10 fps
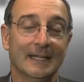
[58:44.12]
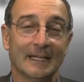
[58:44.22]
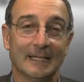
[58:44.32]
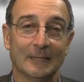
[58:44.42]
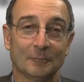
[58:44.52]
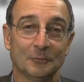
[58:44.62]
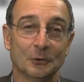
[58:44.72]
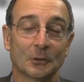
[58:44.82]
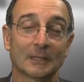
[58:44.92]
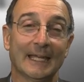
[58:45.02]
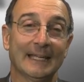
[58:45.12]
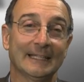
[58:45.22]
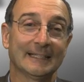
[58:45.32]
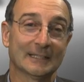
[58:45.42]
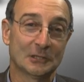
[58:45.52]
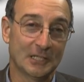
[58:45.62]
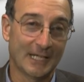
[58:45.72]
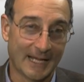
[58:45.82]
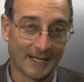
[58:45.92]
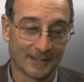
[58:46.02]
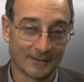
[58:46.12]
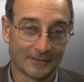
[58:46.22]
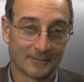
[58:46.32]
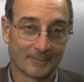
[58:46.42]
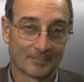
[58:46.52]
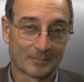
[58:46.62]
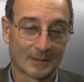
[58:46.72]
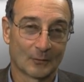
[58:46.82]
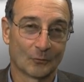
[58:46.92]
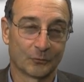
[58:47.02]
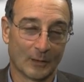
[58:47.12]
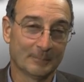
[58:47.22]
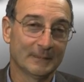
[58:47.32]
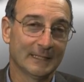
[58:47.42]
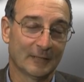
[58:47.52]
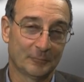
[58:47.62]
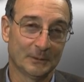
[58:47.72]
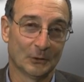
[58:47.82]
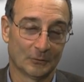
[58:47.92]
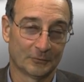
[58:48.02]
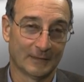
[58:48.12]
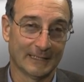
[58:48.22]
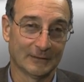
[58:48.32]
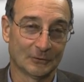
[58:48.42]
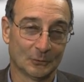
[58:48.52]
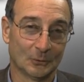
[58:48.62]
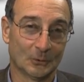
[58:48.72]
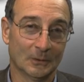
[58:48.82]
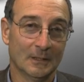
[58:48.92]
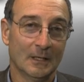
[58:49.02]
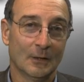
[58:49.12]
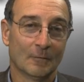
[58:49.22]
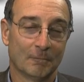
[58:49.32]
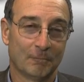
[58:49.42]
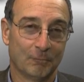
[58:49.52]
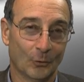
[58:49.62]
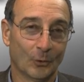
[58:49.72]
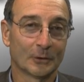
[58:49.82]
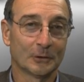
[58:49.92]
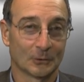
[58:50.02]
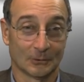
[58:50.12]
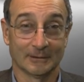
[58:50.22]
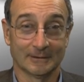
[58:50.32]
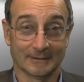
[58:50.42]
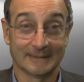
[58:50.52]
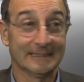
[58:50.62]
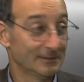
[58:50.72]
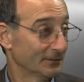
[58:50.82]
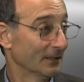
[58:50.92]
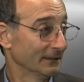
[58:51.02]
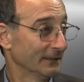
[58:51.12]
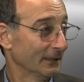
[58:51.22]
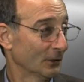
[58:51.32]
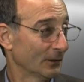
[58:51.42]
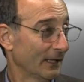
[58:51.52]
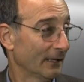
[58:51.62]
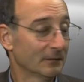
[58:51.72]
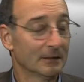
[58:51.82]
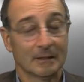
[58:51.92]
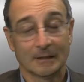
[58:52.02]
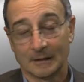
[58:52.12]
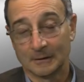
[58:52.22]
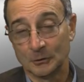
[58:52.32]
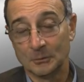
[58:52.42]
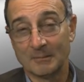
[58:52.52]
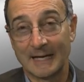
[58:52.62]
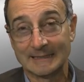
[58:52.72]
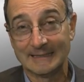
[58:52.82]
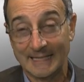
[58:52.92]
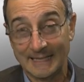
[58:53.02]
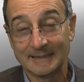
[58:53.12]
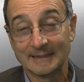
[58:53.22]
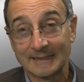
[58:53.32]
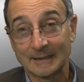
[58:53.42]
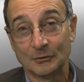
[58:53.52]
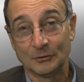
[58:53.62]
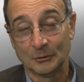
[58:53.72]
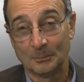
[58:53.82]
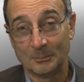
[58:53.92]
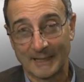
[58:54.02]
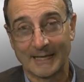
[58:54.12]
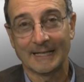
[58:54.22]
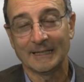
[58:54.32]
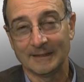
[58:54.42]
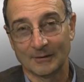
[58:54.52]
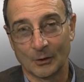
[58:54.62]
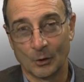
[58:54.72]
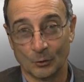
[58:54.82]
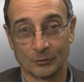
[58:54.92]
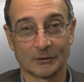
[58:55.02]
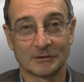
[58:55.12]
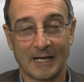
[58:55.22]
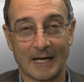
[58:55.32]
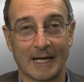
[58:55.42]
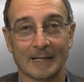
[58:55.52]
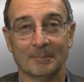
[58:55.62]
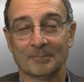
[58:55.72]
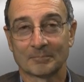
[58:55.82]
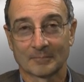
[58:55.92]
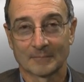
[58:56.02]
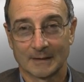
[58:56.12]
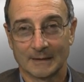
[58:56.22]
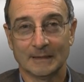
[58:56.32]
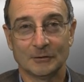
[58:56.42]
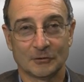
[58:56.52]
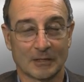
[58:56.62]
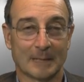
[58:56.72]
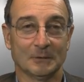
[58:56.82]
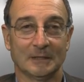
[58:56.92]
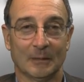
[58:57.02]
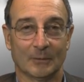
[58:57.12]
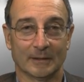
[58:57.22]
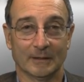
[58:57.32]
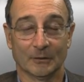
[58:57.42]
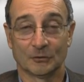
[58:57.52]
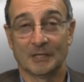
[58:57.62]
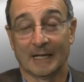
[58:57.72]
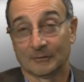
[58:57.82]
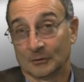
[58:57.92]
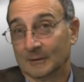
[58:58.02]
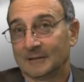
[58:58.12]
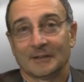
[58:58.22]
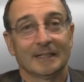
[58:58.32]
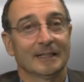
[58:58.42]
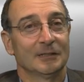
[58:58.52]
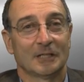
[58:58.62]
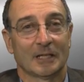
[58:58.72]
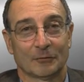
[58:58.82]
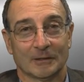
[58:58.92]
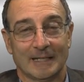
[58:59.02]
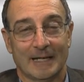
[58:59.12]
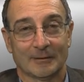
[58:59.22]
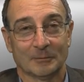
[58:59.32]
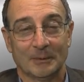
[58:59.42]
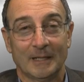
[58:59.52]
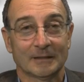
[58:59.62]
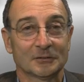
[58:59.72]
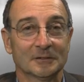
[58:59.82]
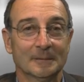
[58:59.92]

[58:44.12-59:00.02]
If you're getting a check from the FBO or flight school for your lease on the aircraft, you might then need to pay over time each time you get one of those checks. So let's say you get a check for $1,000